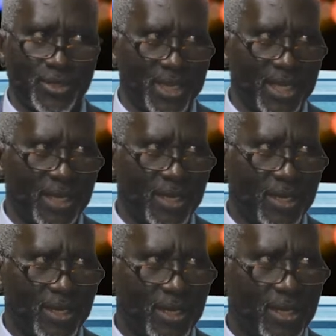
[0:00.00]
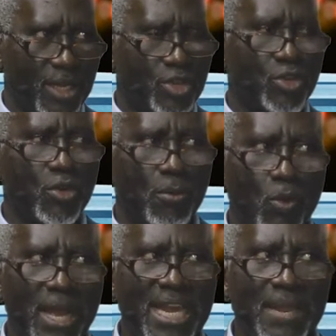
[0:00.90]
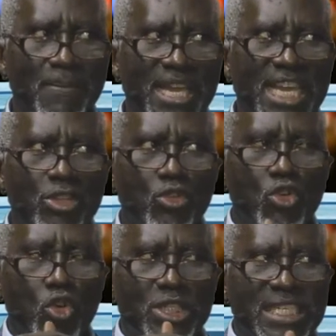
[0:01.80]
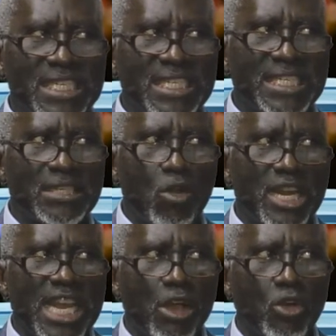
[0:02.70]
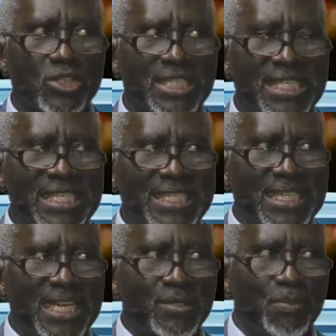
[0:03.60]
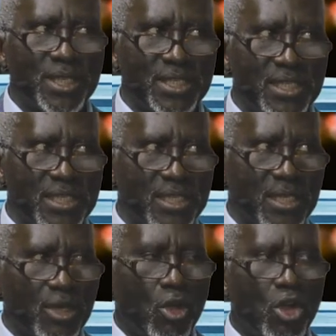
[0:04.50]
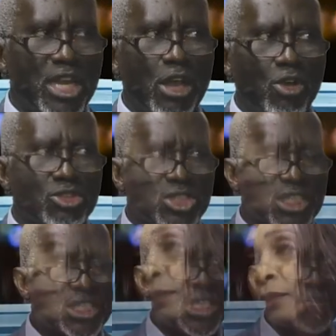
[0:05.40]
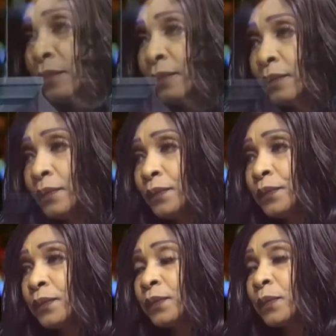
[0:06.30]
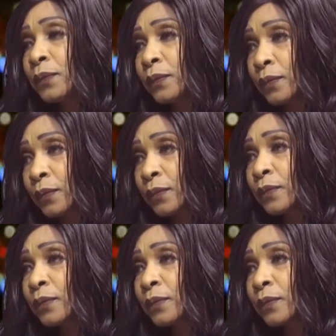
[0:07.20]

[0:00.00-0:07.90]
today. You know, but when they begin to notice it on a consistent basis, mm-hmm. on a consistent basis, things will change.